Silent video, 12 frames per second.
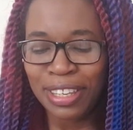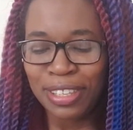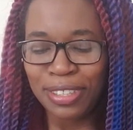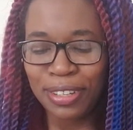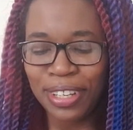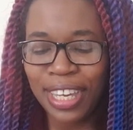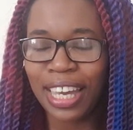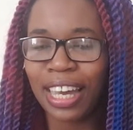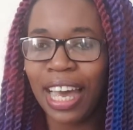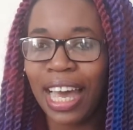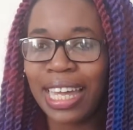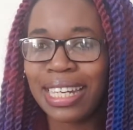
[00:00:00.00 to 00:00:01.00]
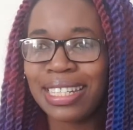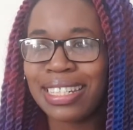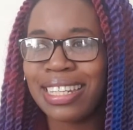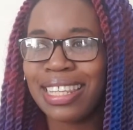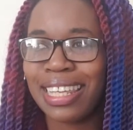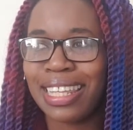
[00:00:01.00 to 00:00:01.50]
So yeah, and
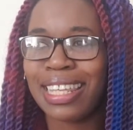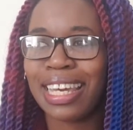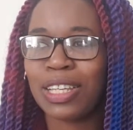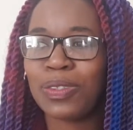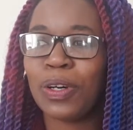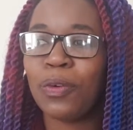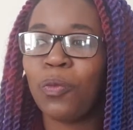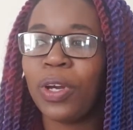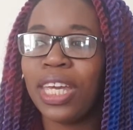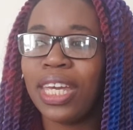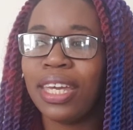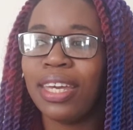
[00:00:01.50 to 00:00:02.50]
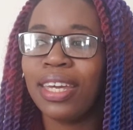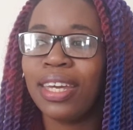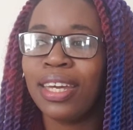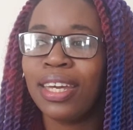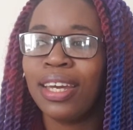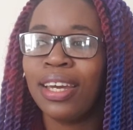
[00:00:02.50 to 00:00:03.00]
the other thing as well, we
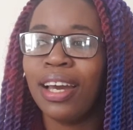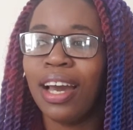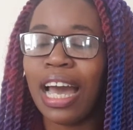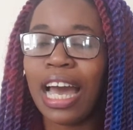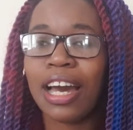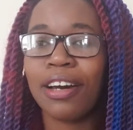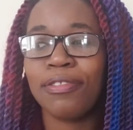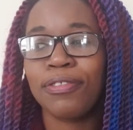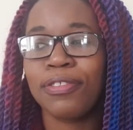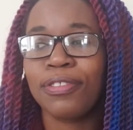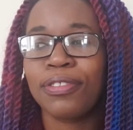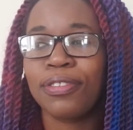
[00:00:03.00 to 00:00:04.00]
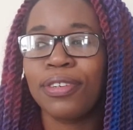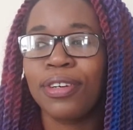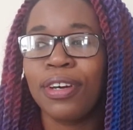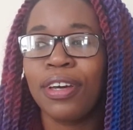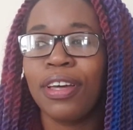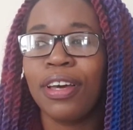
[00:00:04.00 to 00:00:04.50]
have
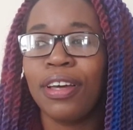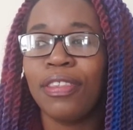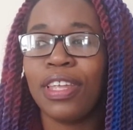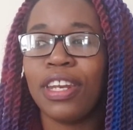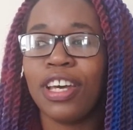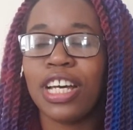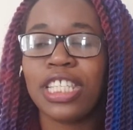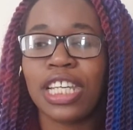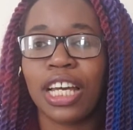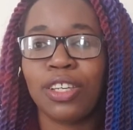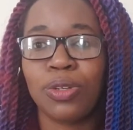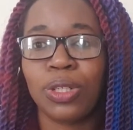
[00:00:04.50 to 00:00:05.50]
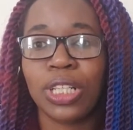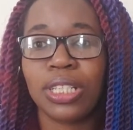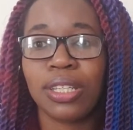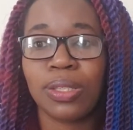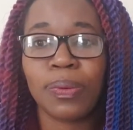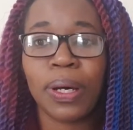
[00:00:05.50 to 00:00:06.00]
the nursing
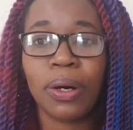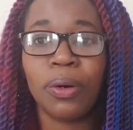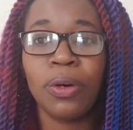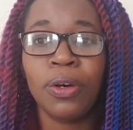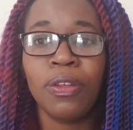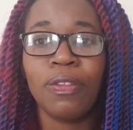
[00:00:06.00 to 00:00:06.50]
associates as well.